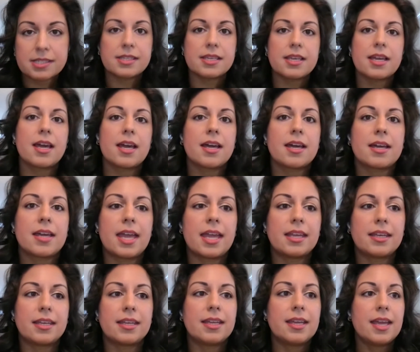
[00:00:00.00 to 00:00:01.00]

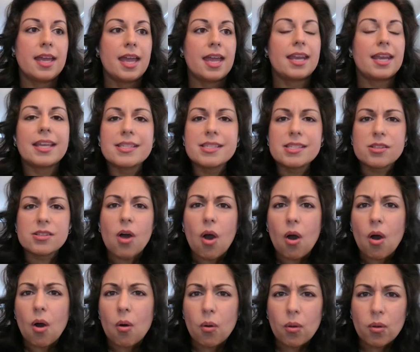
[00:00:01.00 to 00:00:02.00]
and I
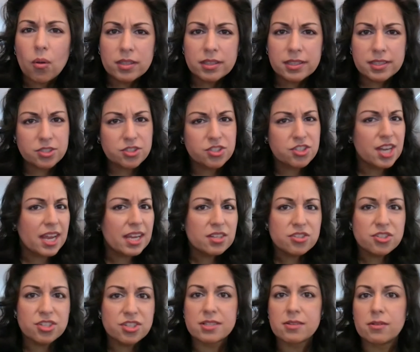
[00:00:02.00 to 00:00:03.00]
saw all the
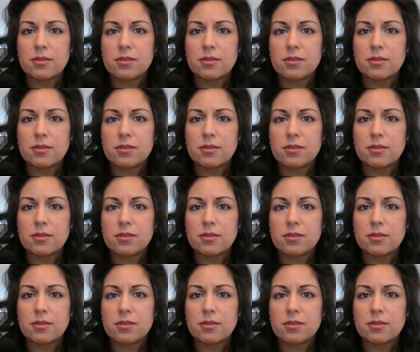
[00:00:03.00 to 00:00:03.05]
changes,